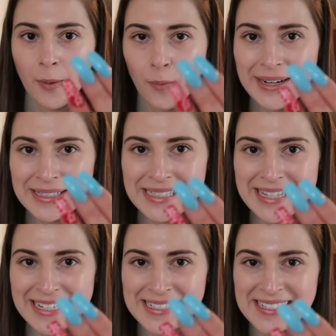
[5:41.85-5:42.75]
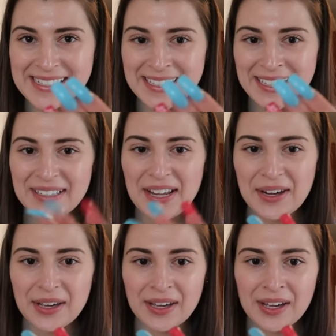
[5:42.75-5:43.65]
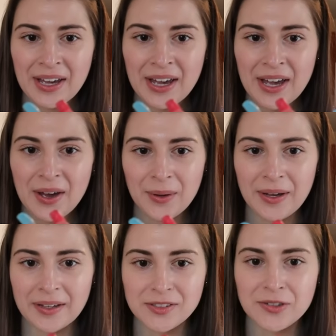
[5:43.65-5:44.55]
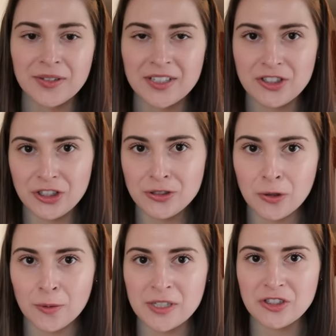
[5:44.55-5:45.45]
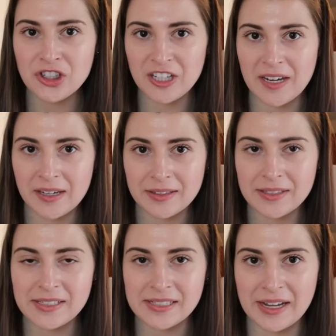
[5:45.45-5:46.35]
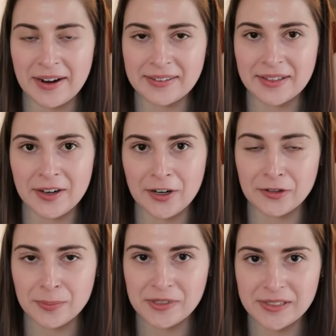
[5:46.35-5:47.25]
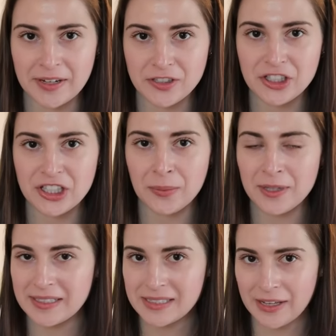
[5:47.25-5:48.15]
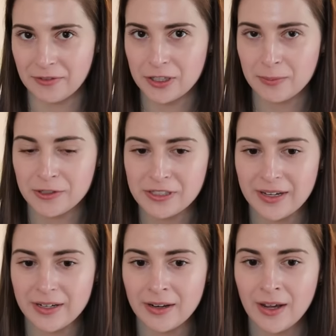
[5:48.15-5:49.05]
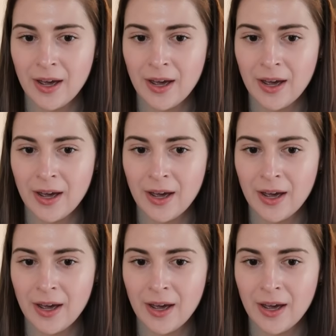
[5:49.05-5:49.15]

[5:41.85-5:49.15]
What is this? Like, okay, so like she told me she can't get the design like 100%. She said it'll be like 70%.